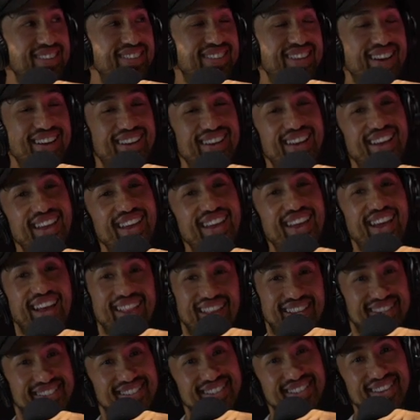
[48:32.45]
You talk a
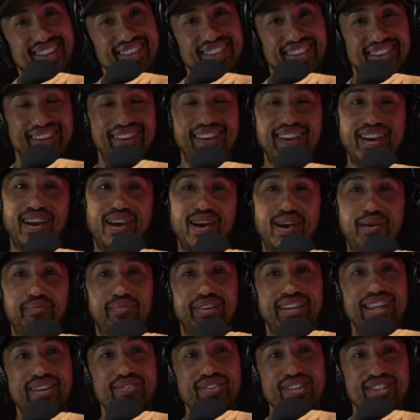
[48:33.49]
hella shit on there.
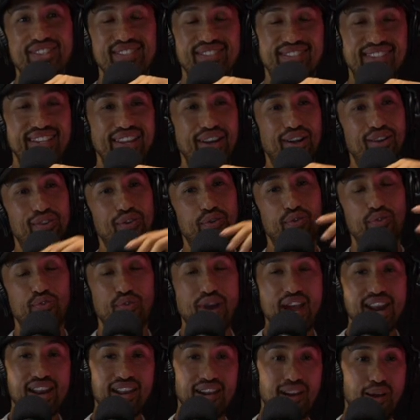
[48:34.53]
But even just, you know,
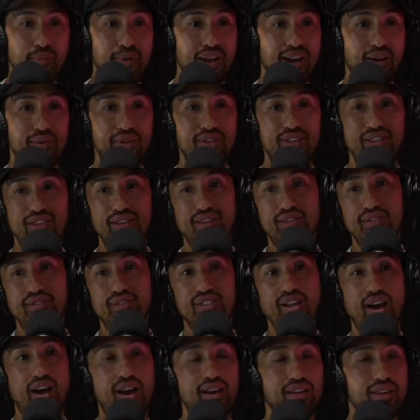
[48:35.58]
riding up here with you,
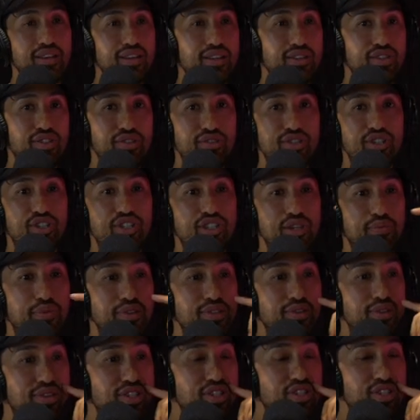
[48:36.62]
talking, shooting the shit
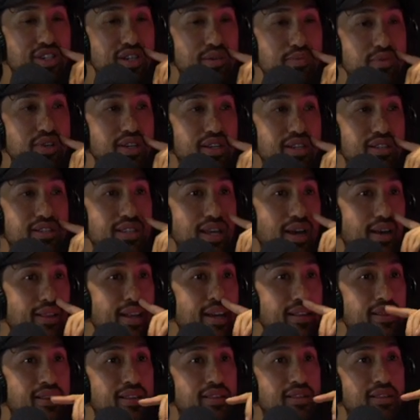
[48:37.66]
with you at the gym, you can tell
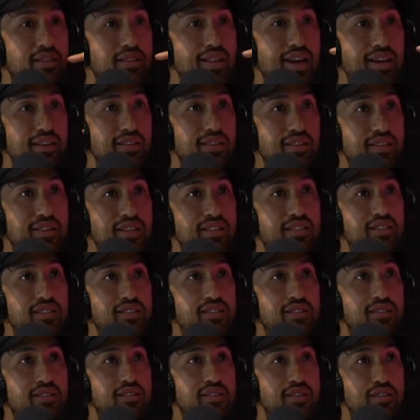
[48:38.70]
like like this
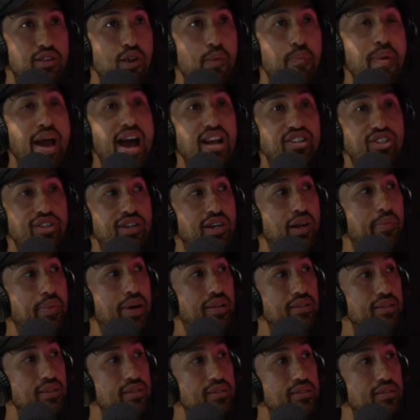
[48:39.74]
is you're passionate
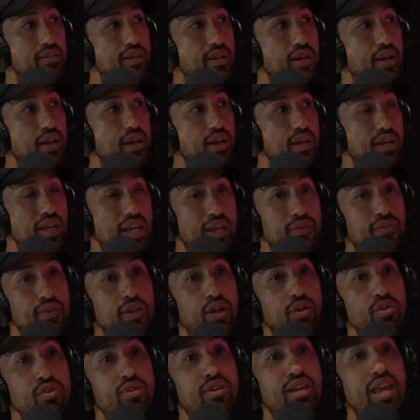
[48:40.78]
about this. Yeah. Even
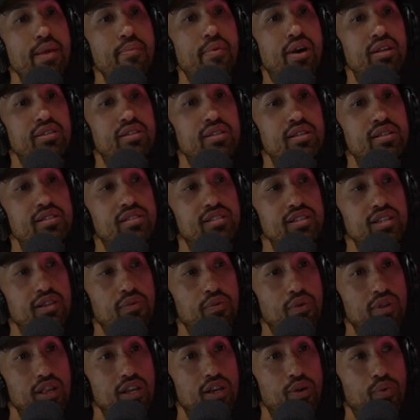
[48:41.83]
though you came onto the scene
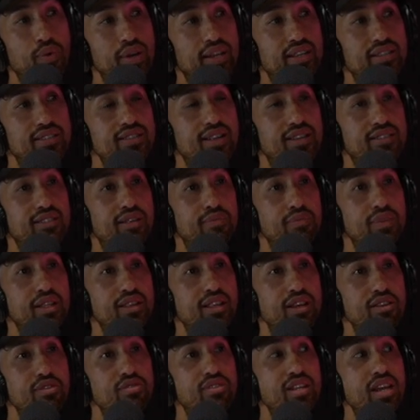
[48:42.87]
really quick, it's not something
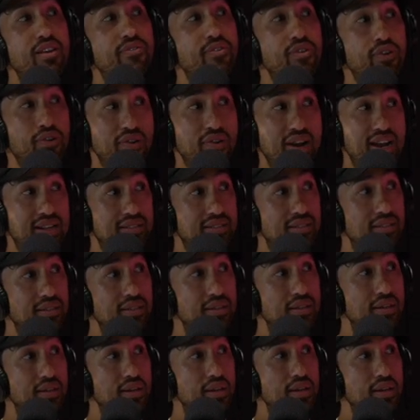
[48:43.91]
that you take for granted.
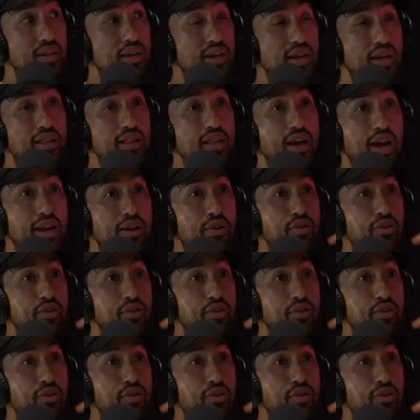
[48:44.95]
Yeah. And I